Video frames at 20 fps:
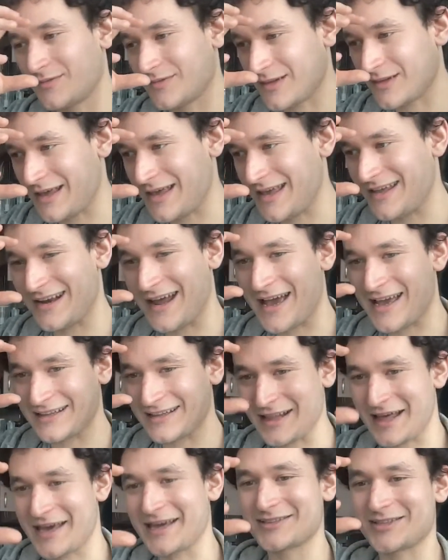and I
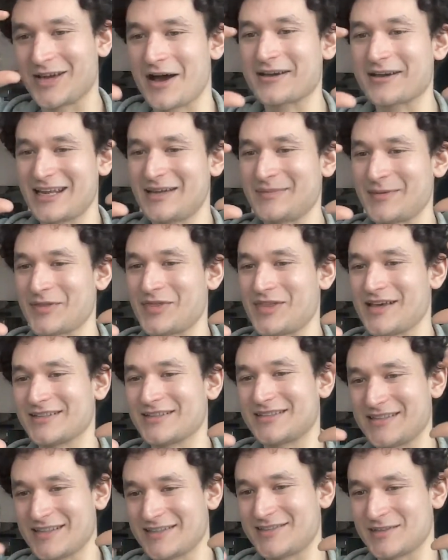like talking about
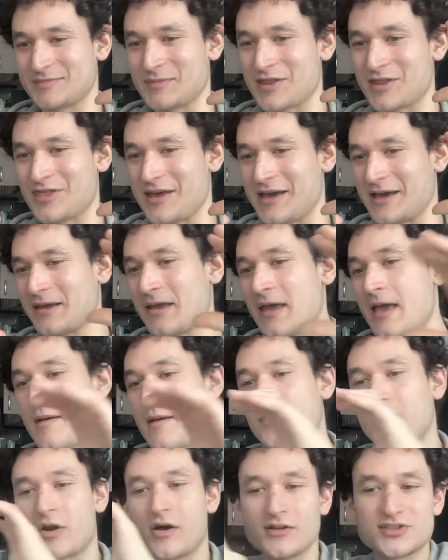this, and this is my thing,
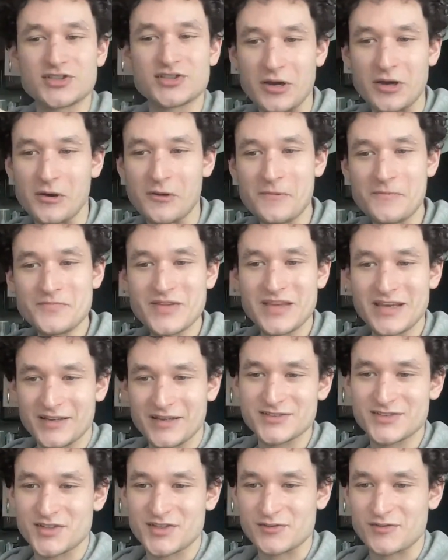but also
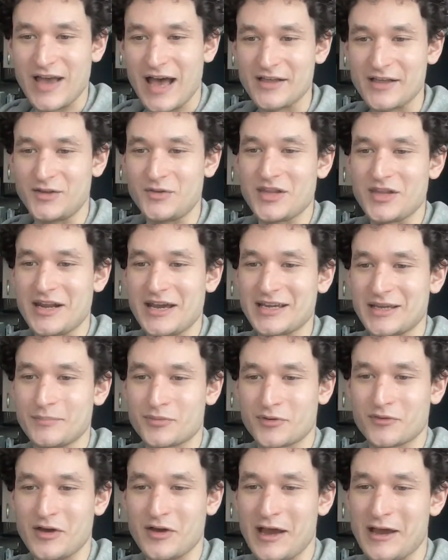here's this value that I
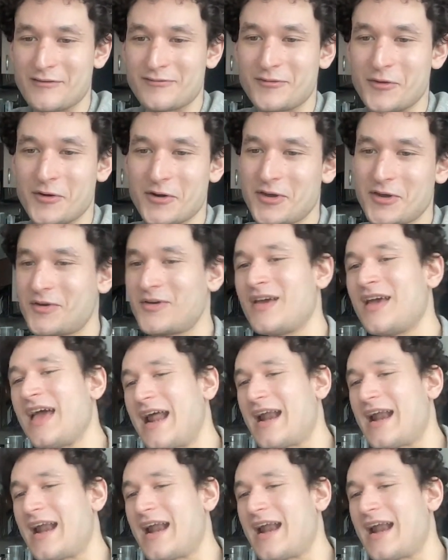can provide for you.